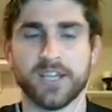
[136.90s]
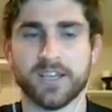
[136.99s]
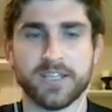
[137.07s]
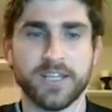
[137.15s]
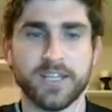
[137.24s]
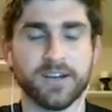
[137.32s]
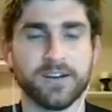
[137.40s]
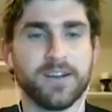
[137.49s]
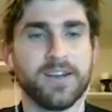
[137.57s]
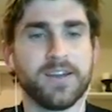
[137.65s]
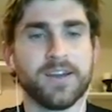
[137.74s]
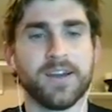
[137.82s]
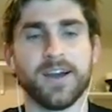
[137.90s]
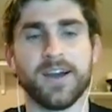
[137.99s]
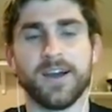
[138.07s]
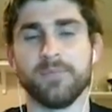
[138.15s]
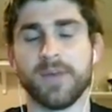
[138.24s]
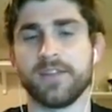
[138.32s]
in a second here.
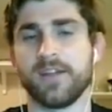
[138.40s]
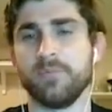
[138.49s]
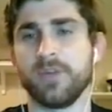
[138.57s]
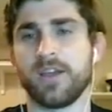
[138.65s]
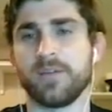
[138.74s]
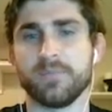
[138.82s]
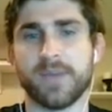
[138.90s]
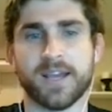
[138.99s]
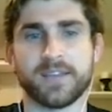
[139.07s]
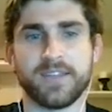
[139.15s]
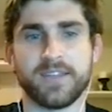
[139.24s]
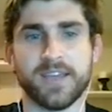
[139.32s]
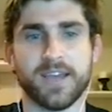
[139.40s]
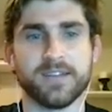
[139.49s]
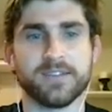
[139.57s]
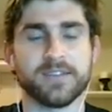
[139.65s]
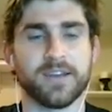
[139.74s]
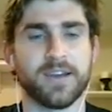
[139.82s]
Um, I, will be coming back at the
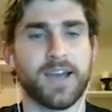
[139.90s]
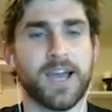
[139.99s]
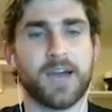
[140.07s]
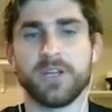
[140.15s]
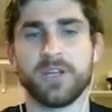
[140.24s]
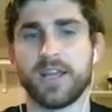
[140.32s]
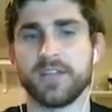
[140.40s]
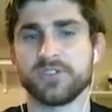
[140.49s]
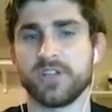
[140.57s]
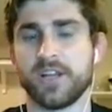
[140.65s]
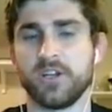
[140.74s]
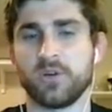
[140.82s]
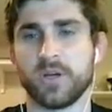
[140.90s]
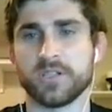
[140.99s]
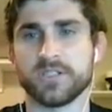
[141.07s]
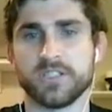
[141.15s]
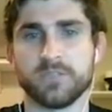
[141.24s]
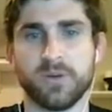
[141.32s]
end, uh, happy to answer any
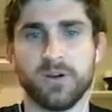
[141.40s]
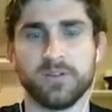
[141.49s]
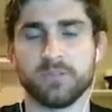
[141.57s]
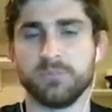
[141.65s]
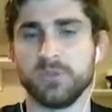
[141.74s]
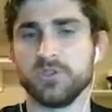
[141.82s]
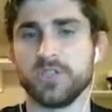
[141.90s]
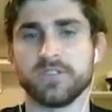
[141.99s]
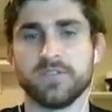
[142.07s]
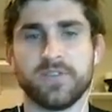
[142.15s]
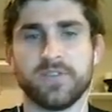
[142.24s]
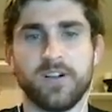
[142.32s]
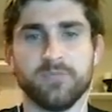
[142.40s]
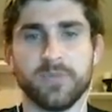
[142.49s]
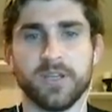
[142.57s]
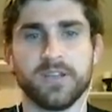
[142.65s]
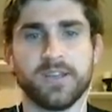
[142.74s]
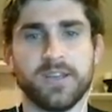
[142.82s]
questions about the Blue Jays
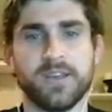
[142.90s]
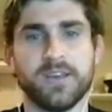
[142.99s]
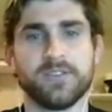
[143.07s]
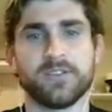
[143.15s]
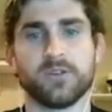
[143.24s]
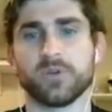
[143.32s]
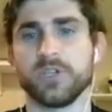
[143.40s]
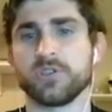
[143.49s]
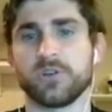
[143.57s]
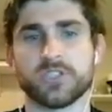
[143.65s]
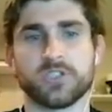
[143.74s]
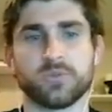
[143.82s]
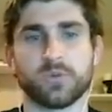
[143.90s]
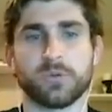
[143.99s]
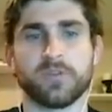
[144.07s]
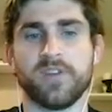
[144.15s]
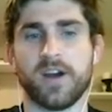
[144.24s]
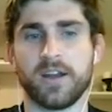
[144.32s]
involvement the resources we're
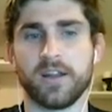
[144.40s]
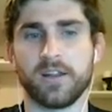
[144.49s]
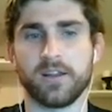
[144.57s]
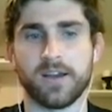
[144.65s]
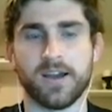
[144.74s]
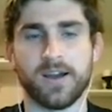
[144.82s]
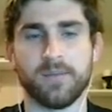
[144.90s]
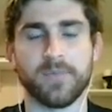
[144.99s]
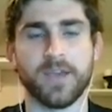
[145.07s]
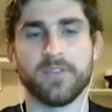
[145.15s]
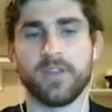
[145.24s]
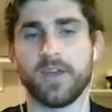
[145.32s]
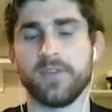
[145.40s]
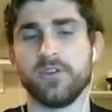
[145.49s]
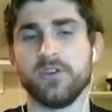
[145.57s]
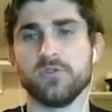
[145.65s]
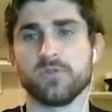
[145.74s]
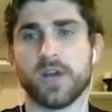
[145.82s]
providing um, and, the, and the
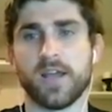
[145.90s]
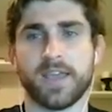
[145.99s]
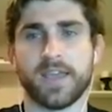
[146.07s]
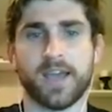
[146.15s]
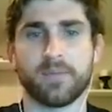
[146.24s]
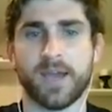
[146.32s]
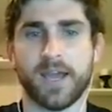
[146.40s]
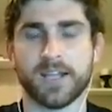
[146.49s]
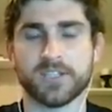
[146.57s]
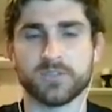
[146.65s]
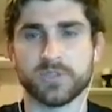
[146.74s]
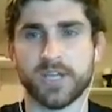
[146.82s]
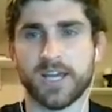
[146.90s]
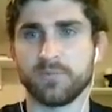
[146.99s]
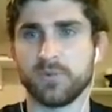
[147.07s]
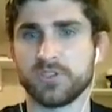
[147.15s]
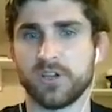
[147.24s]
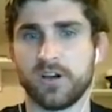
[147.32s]
new rally cap hats, which
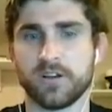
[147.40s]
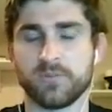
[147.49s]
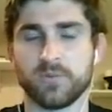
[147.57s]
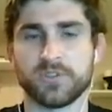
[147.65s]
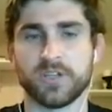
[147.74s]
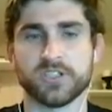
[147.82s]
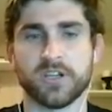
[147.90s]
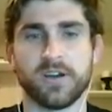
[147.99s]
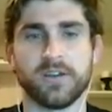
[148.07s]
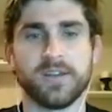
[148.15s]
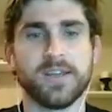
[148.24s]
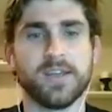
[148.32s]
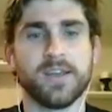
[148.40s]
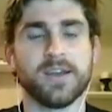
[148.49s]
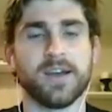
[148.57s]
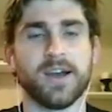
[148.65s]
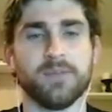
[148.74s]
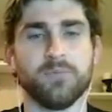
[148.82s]
Adam will talk will touch on,
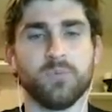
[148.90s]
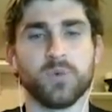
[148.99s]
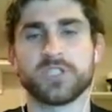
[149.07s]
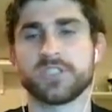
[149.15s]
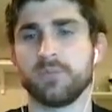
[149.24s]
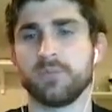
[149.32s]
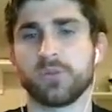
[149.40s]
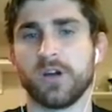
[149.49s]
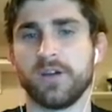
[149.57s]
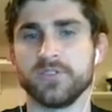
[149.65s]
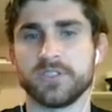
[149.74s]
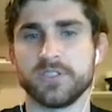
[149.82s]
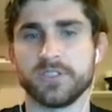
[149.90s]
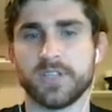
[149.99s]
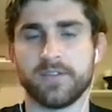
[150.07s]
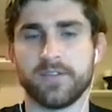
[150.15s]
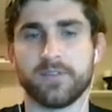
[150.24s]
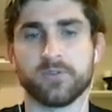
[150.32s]
um, which some provinces
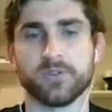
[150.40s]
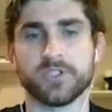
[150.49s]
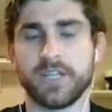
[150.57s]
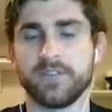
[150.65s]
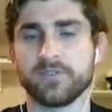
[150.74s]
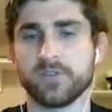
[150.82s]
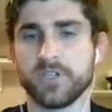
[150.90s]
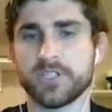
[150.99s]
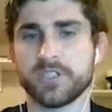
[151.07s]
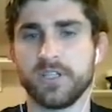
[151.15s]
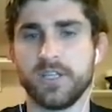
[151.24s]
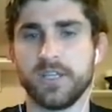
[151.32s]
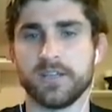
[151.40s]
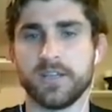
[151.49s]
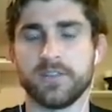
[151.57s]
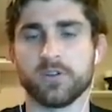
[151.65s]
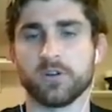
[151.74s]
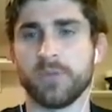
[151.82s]
have, have received recently, and,
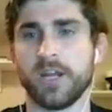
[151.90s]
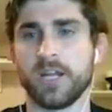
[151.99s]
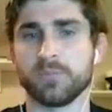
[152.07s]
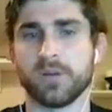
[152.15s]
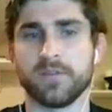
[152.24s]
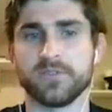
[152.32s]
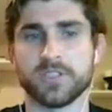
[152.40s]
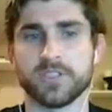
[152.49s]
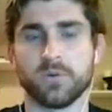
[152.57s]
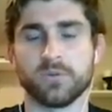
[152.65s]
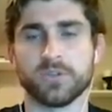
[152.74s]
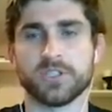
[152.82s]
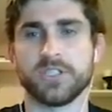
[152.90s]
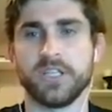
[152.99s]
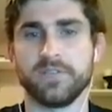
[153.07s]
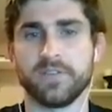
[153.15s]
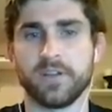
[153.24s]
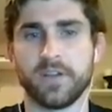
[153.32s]
and the remaining provinces will
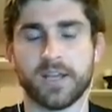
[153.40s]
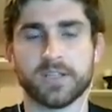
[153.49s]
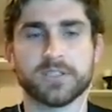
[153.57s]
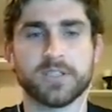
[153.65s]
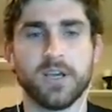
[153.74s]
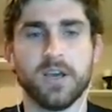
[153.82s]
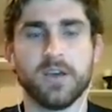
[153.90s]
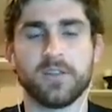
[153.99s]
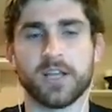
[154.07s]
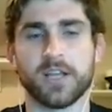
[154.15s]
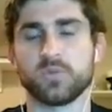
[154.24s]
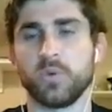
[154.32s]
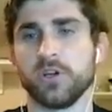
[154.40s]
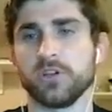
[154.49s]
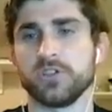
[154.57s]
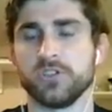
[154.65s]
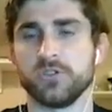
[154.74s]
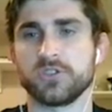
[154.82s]
receive in the next next week or
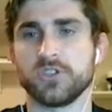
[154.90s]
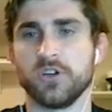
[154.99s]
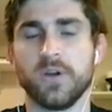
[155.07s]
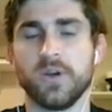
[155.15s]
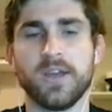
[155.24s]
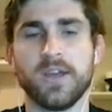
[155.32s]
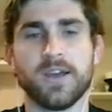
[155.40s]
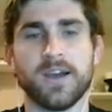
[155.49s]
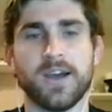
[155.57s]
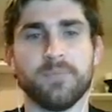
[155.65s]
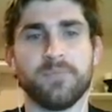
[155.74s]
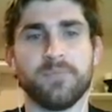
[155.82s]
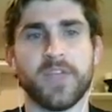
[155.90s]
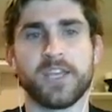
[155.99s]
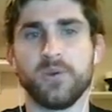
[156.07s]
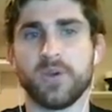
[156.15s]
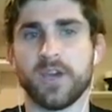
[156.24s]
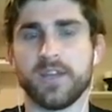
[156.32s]
two. So um,
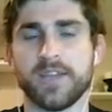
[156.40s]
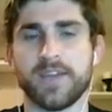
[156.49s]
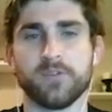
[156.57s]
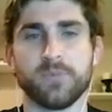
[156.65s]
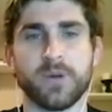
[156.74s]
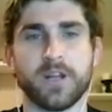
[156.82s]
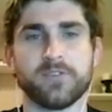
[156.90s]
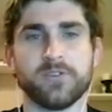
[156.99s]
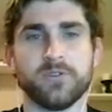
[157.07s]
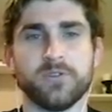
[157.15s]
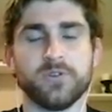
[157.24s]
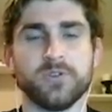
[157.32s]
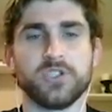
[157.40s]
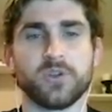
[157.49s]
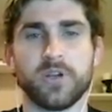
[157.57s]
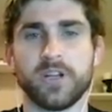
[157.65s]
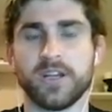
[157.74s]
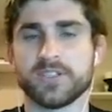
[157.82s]
thank you again to everybody who, who's
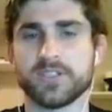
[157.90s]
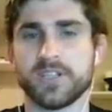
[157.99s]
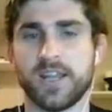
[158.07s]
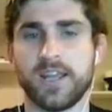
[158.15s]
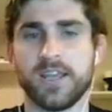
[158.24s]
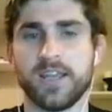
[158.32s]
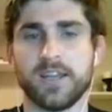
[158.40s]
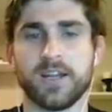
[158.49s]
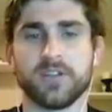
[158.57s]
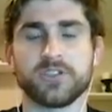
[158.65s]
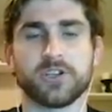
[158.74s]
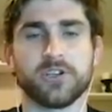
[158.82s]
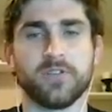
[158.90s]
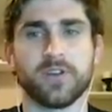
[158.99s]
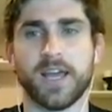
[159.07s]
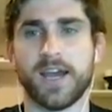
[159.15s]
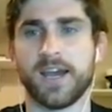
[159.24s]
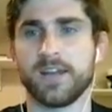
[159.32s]
joining us today, and, and I'll turn
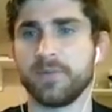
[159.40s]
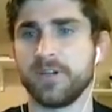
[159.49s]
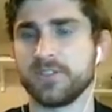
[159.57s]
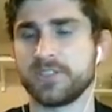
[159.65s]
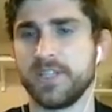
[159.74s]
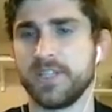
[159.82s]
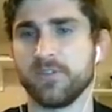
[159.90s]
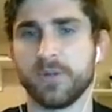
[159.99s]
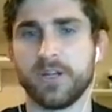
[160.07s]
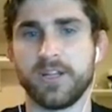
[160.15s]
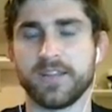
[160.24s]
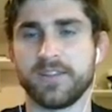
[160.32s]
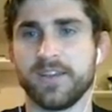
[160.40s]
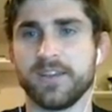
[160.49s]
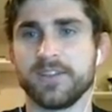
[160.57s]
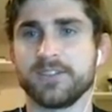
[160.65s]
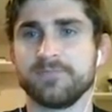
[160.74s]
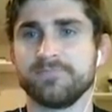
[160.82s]
over to Adam, and I'll see everybody at the
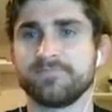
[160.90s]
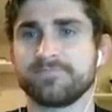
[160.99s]
end.